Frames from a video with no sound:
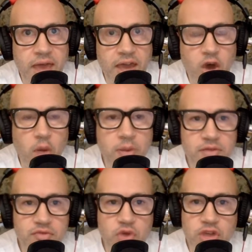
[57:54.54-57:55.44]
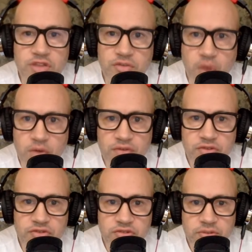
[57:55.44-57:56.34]
A copy of Roy of the
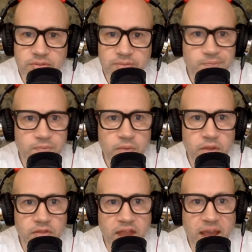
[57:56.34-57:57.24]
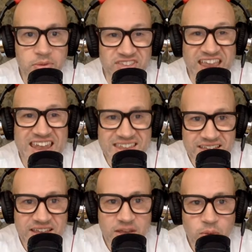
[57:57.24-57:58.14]
Rovers. Oh, that I was in
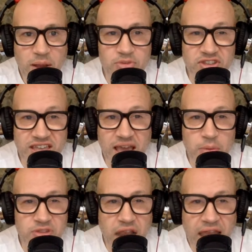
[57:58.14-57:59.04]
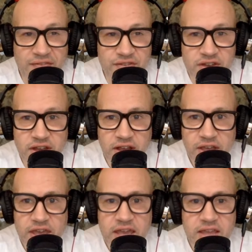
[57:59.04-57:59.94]
when I was a, I was eleven.
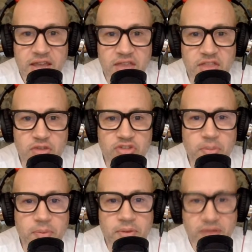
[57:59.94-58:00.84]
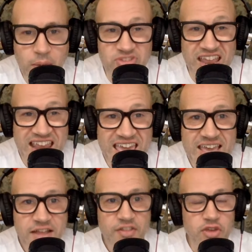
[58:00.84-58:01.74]
You were in it. They used to. I was in
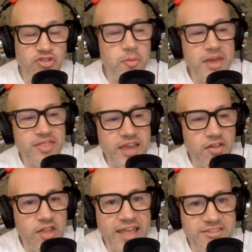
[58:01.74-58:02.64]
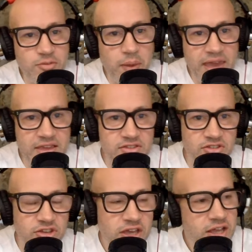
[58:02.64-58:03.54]
it. There used to be a thing on the letters
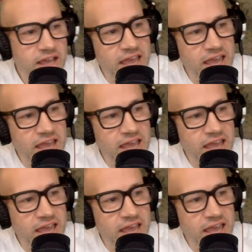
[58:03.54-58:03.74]
page.